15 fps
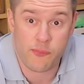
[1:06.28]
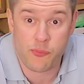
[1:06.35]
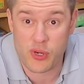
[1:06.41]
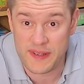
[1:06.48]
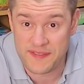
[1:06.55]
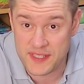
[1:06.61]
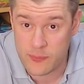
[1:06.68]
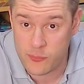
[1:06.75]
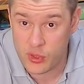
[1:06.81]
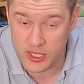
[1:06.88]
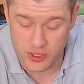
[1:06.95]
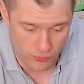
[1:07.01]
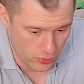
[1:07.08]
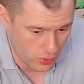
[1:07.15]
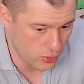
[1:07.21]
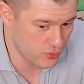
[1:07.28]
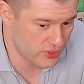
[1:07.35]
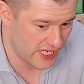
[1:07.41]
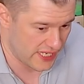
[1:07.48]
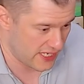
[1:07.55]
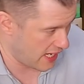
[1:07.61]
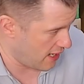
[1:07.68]
a brief summary of the rules,
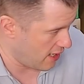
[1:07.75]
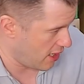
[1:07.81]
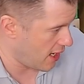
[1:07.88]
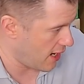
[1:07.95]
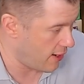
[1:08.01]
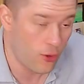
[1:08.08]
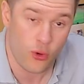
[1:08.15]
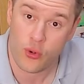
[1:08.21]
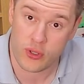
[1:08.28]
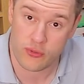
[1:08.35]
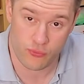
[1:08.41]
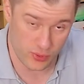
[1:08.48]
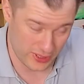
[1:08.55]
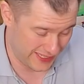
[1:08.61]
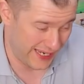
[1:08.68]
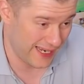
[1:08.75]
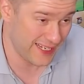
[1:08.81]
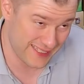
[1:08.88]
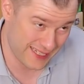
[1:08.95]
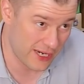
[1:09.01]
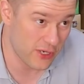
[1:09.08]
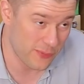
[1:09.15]
in Ahau, that
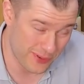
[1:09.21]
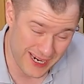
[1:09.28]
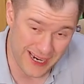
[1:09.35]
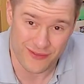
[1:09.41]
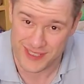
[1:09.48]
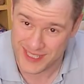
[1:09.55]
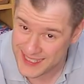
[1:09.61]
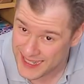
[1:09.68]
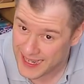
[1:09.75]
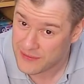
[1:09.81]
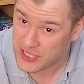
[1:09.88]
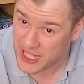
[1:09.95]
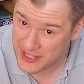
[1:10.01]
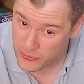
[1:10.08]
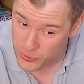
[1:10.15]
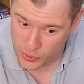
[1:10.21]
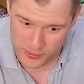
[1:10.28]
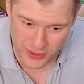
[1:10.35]
is how you pronounce it, I have checked the rule